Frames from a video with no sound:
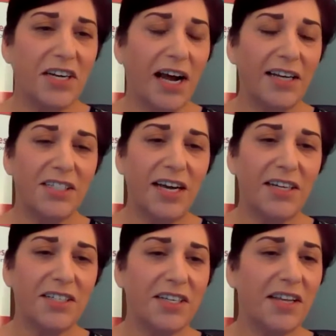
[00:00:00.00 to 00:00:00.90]

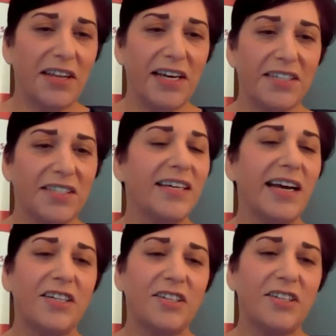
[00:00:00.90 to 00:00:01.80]
content and then that's the
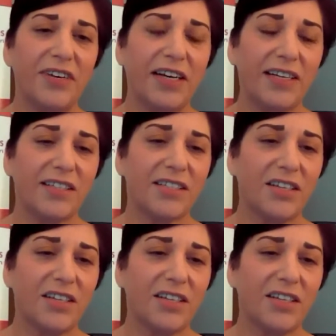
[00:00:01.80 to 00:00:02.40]
end of it.